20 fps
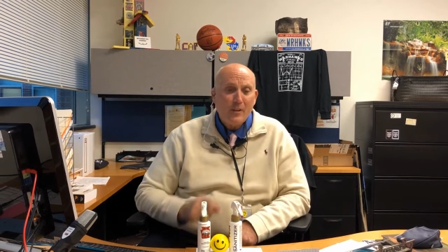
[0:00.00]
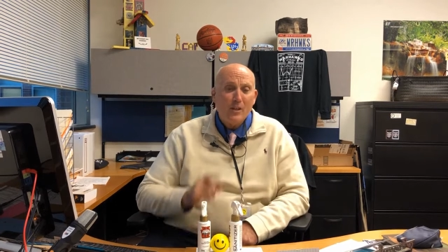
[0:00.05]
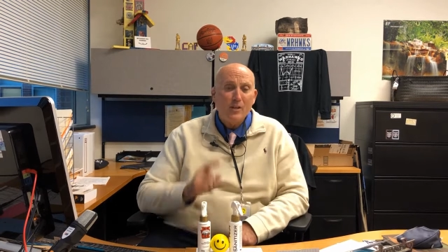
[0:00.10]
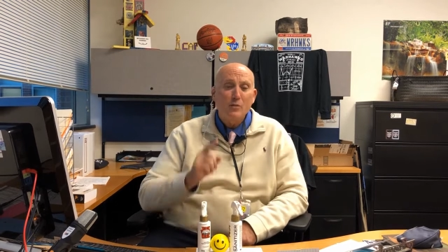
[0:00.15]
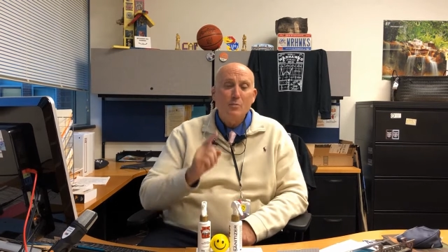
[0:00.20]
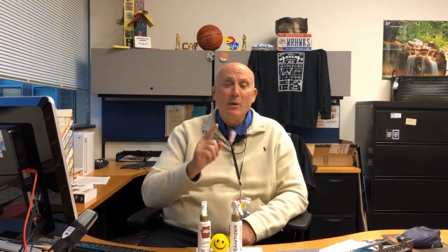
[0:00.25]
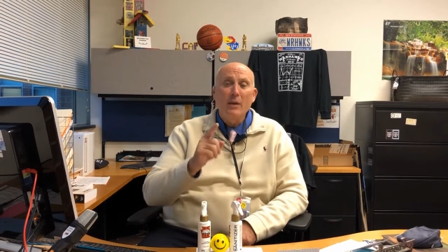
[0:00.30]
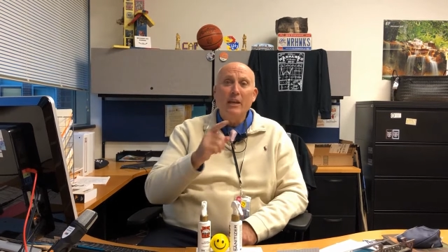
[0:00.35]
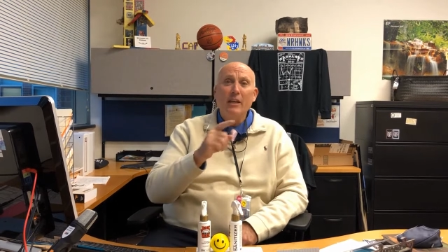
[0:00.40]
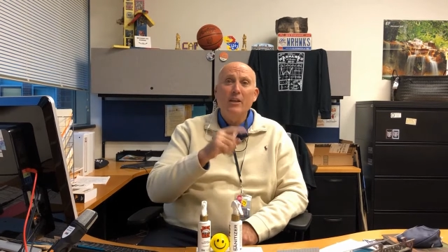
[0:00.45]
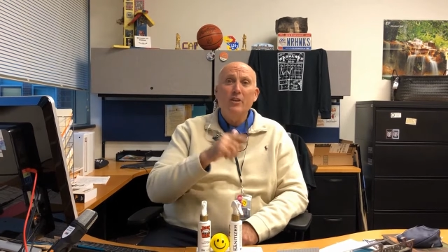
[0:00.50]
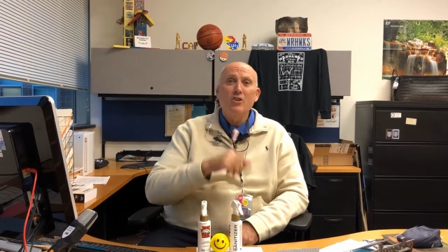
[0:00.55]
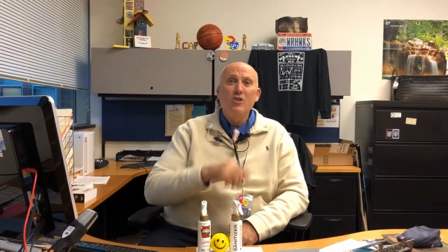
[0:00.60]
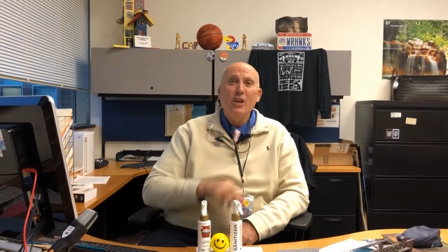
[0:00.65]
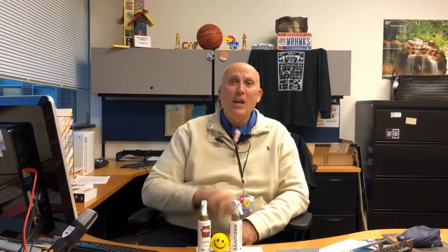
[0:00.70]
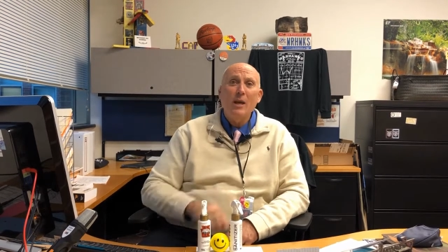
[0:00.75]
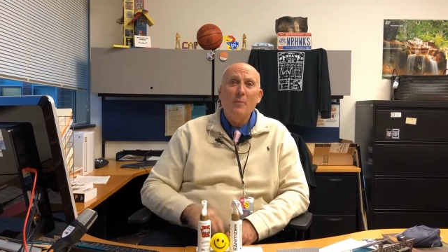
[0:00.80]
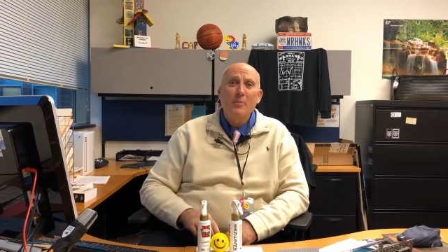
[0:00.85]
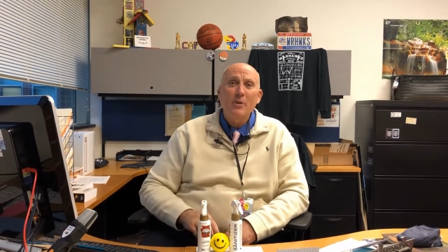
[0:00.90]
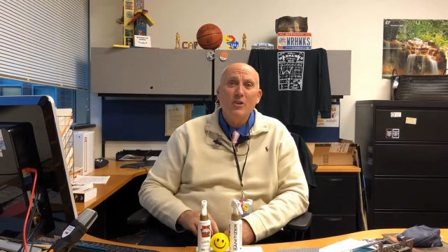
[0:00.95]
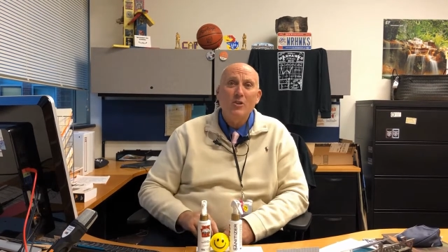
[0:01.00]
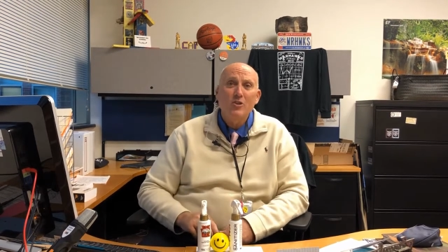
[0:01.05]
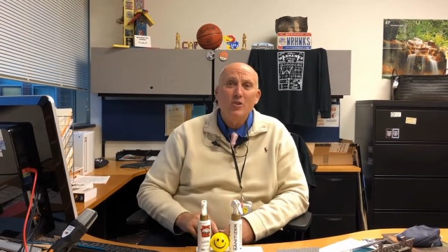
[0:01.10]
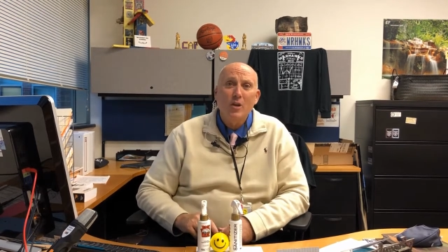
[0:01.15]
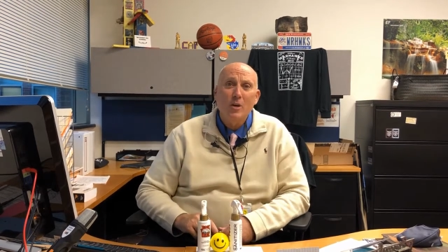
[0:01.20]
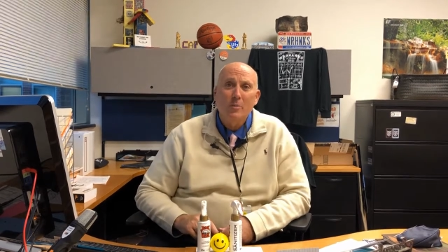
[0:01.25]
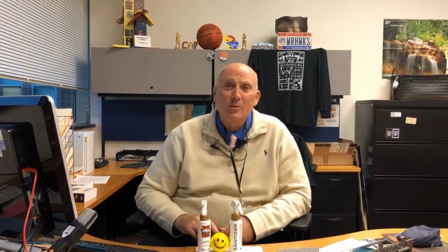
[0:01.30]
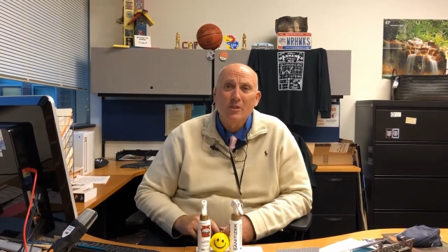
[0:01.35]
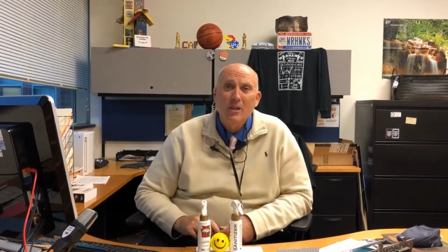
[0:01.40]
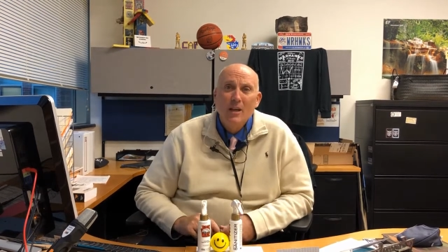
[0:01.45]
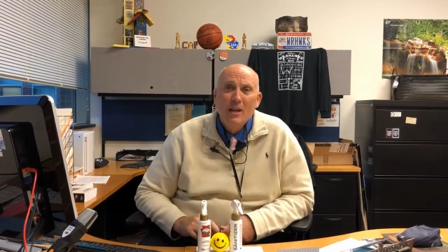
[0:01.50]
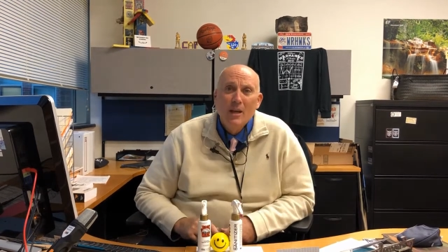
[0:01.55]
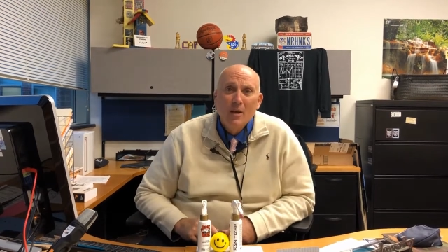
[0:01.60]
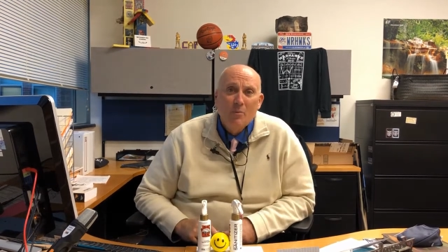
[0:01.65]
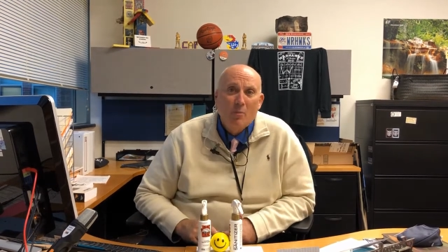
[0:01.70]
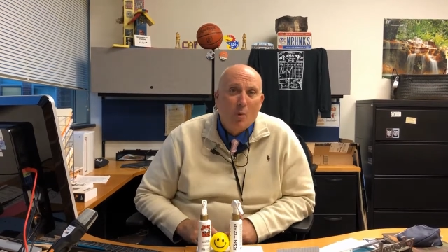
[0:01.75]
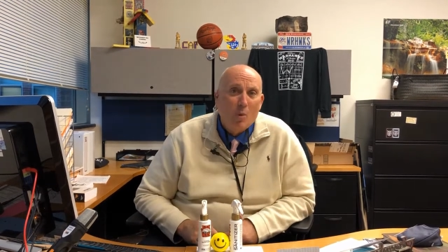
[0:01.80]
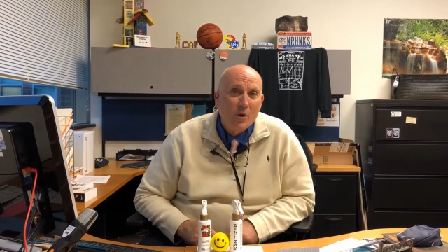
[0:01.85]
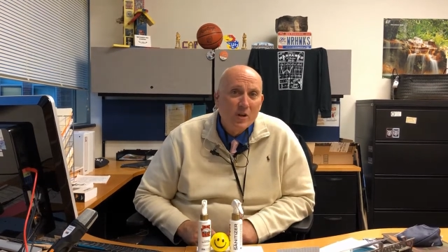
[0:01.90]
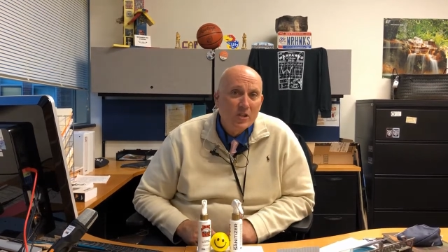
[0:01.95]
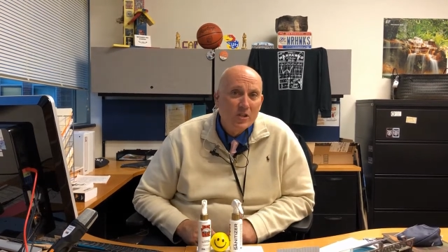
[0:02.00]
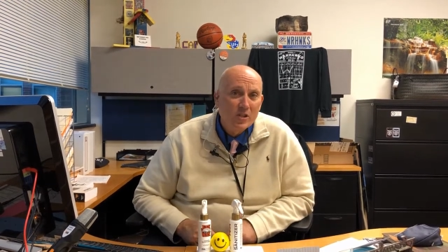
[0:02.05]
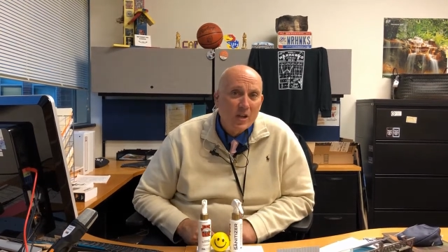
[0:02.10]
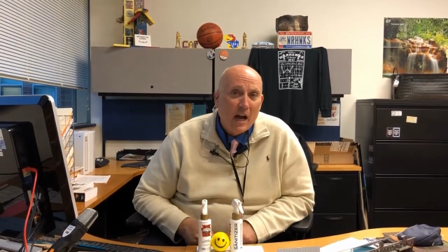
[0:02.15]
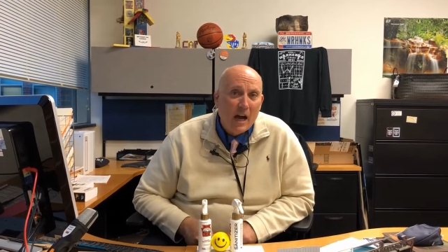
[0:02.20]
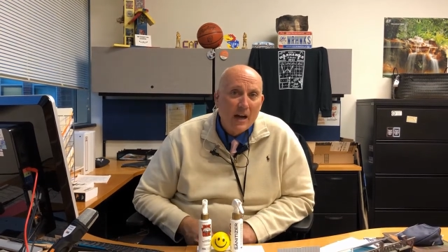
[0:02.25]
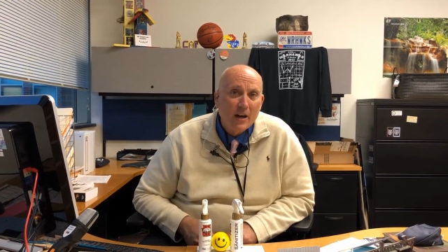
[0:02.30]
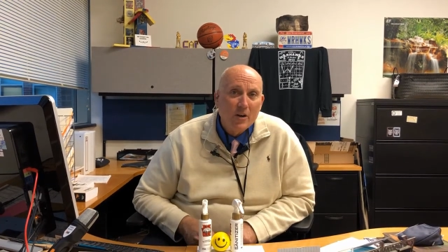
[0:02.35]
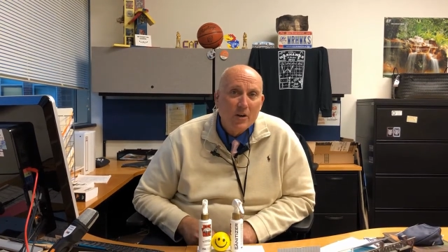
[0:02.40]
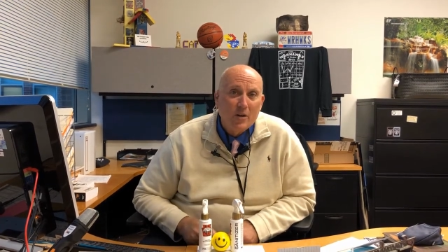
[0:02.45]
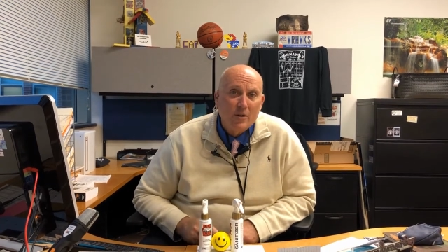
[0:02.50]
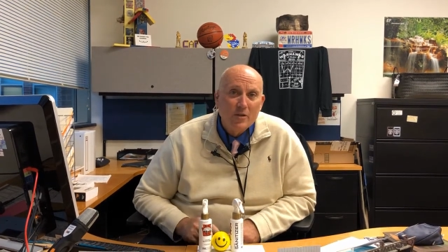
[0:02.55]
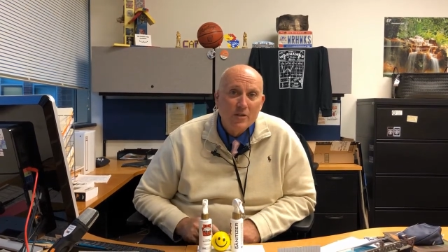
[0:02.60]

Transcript: Speaking of championships, Boys soccer